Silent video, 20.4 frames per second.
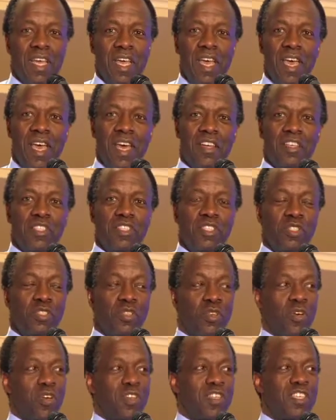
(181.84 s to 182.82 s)
And she
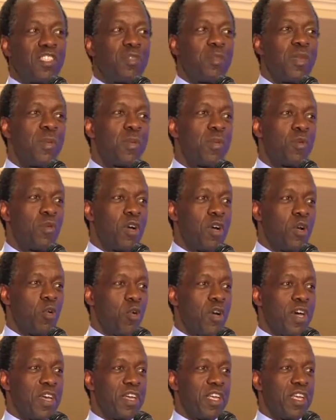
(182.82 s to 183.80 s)
saw these people who were
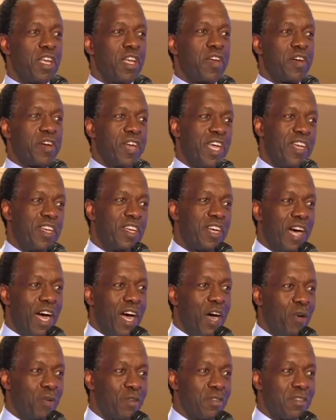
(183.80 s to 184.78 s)
wearing red
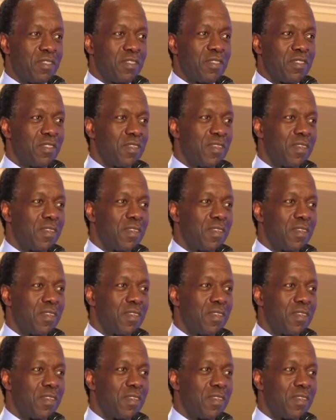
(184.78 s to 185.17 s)
gowns.